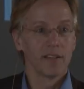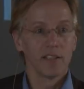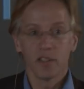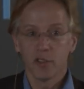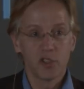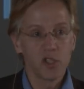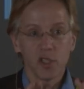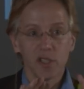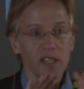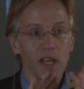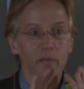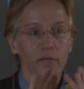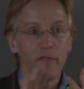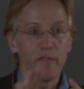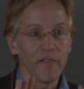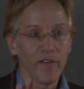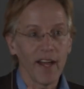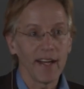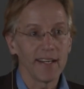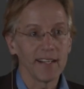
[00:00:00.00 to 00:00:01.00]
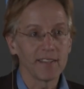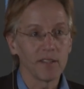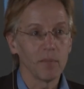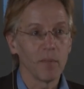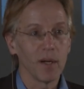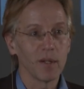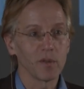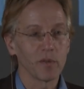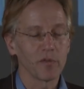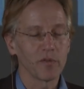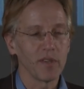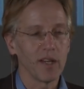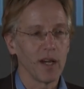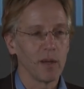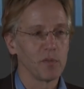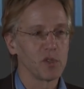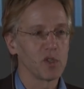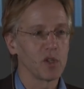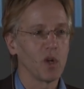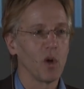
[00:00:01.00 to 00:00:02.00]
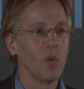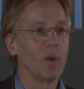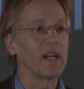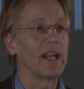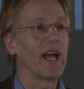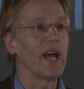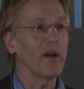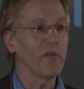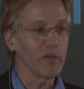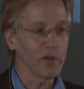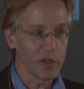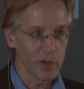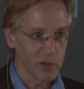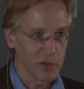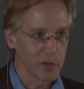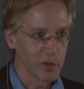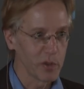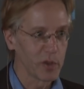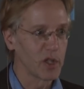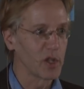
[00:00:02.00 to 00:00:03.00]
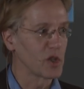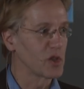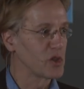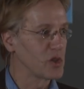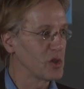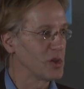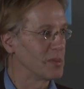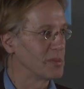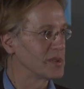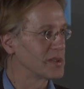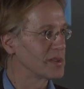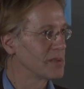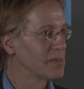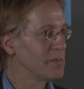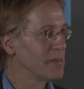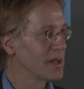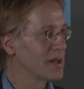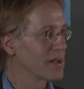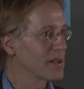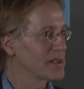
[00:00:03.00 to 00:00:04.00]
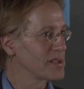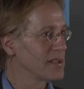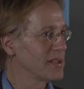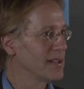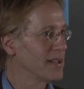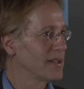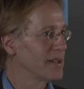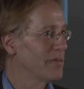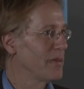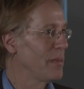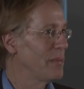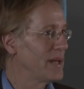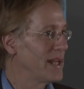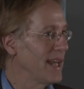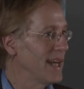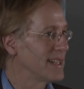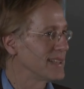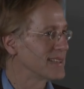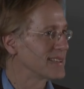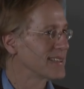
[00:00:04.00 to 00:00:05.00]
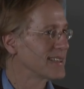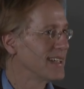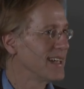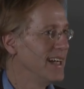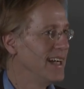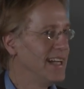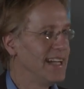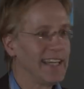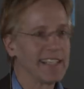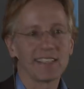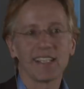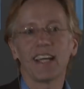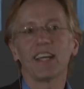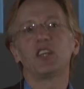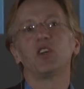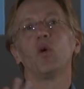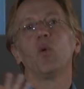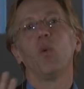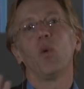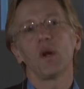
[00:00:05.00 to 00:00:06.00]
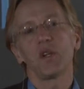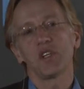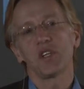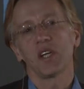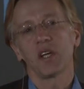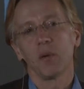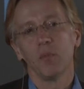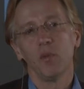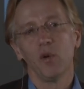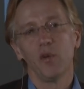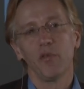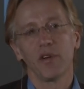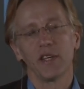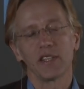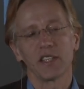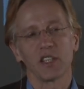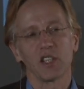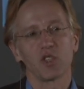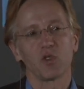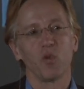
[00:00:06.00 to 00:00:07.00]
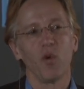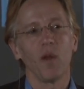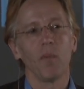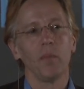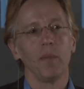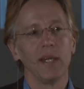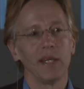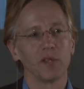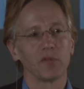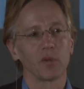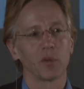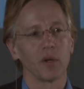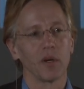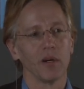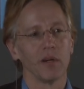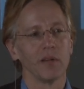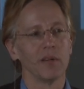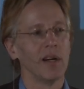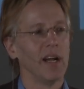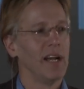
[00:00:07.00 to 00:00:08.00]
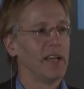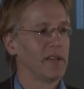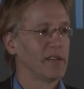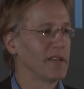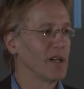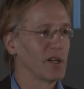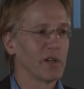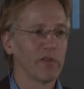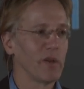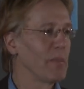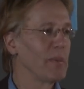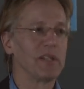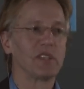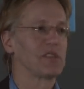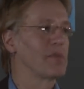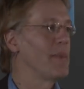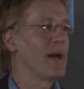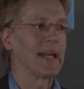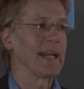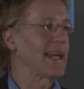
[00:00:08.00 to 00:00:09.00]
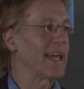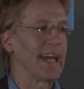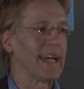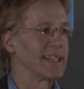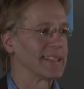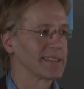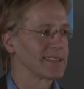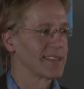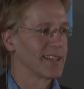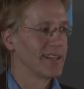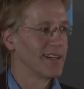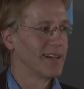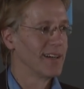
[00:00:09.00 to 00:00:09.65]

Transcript: You just have a finite amount of time. You know, whatever you do, you're doomed because, you know, there will be an end. It's like you're watching a movie, so there's one minute to go. You know, there will be dramatic end.